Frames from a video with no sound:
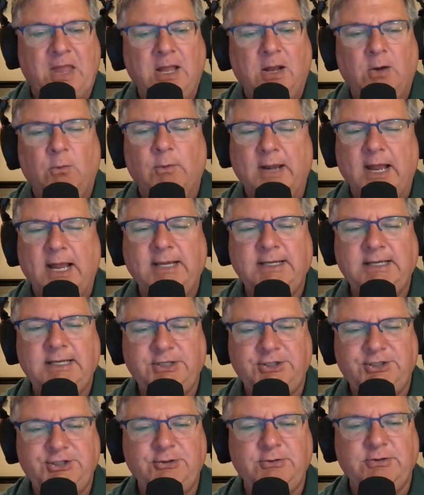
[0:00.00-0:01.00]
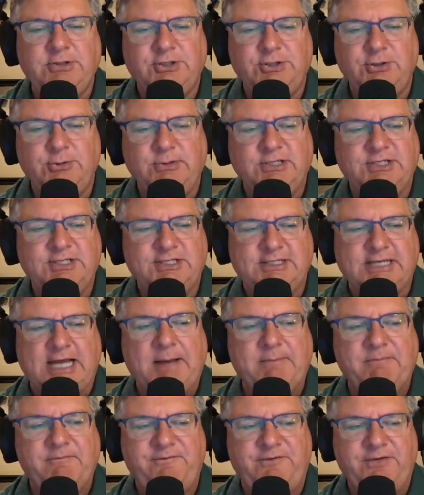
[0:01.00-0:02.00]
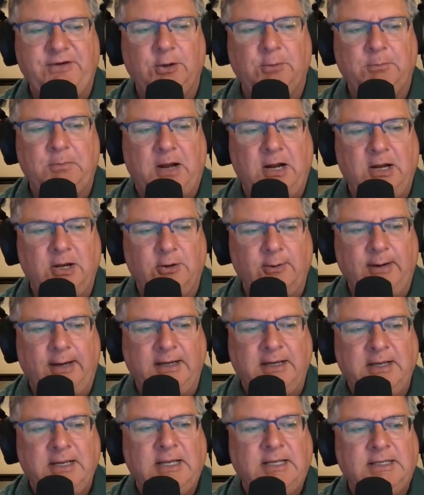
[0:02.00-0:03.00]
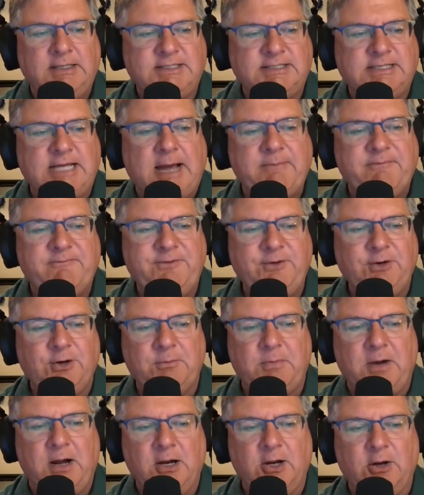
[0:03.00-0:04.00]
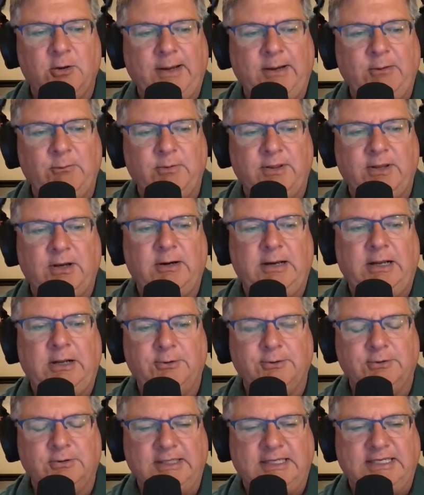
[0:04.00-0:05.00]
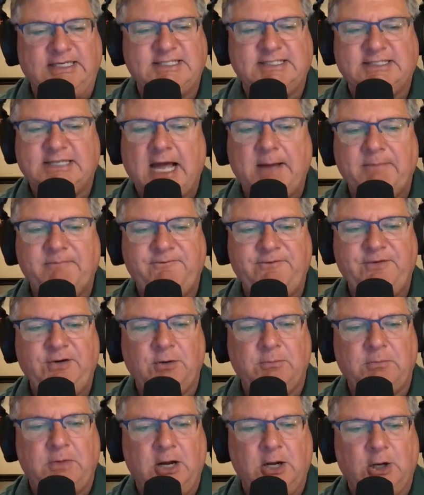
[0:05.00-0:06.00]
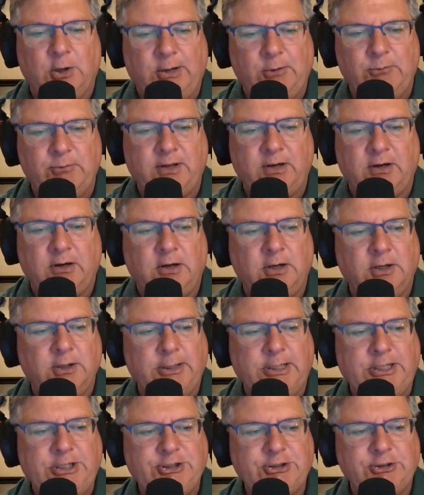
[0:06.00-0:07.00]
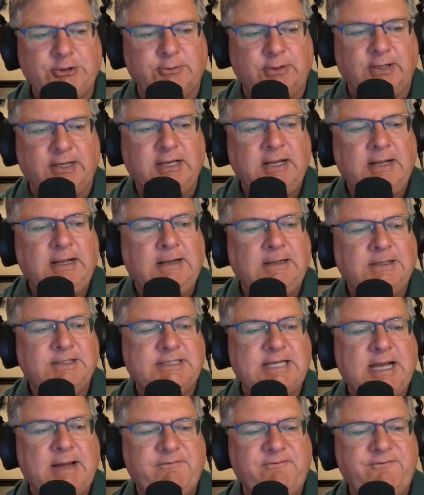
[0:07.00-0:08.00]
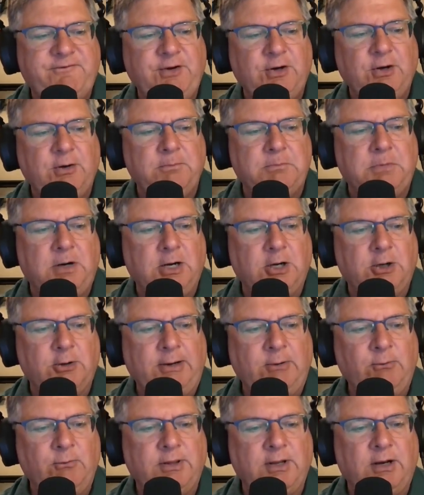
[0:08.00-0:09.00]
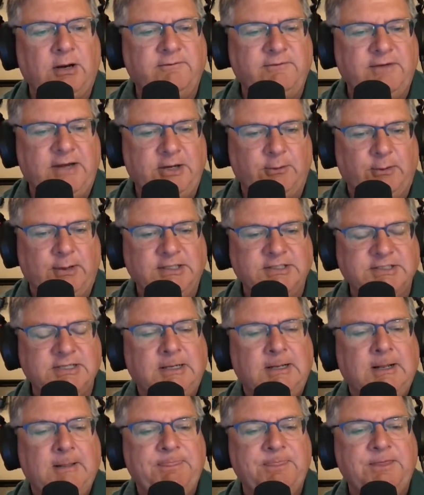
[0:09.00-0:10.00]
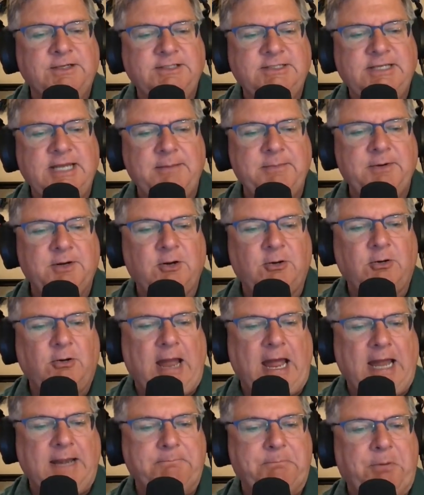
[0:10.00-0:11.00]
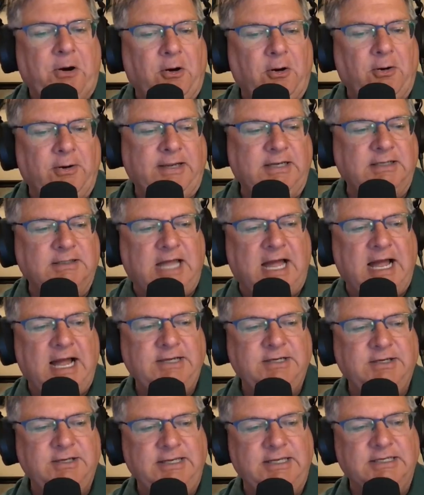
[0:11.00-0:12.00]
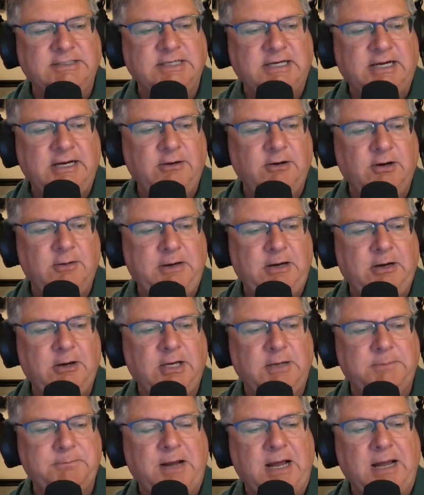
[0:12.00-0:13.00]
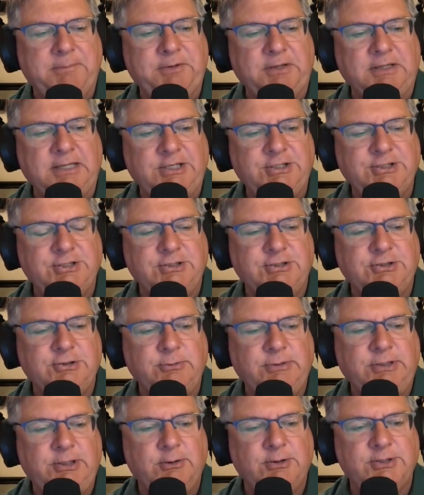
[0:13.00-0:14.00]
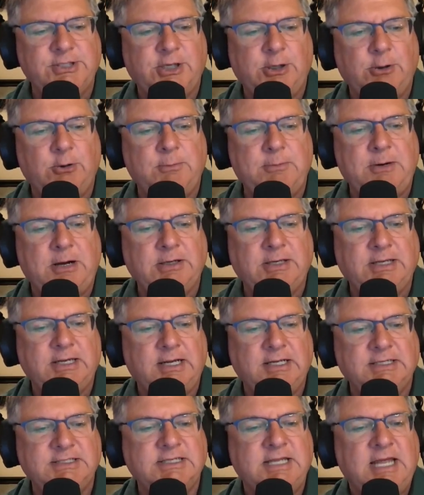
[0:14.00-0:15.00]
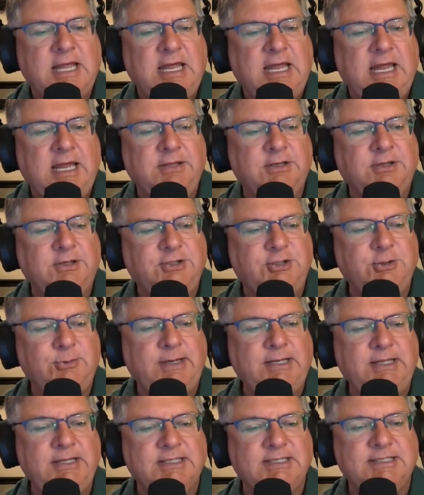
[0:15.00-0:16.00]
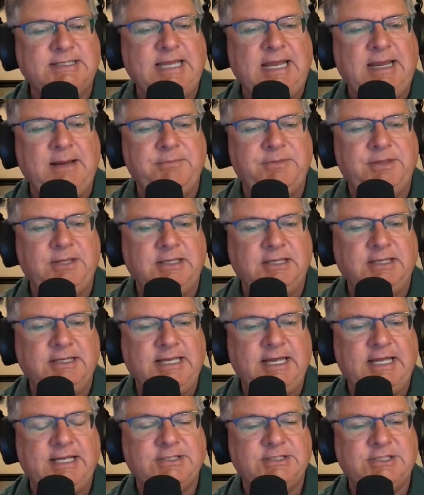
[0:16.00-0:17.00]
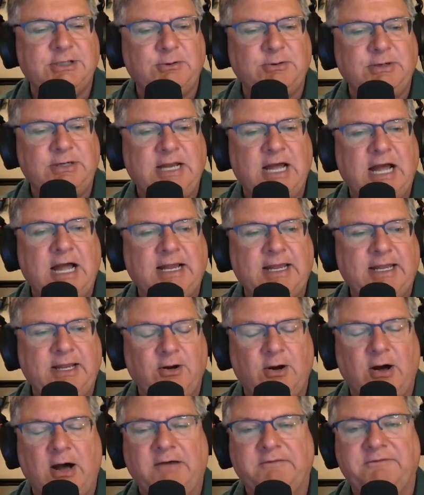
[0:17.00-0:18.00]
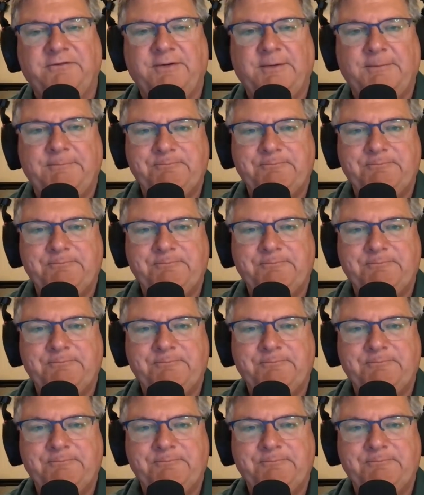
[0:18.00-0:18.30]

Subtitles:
"what I need you to do is stop fear-mongering. Stop fear-mongering with our elderly. Stop fear-mongering with our hungry children. Stop fear-mongering with our veterans. The Democrat Party lied to the entire American population 2 years ago about cuts, and they're doing the same thing again, so knock it off."